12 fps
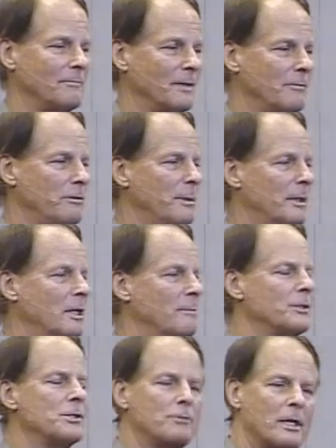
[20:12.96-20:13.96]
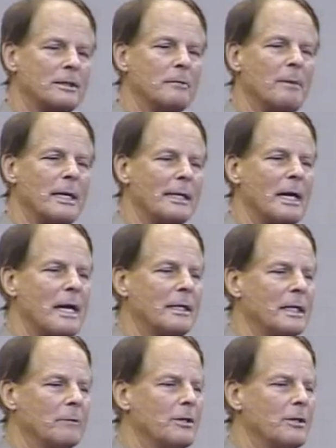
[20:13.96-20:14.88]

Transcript: We become instructed by God again.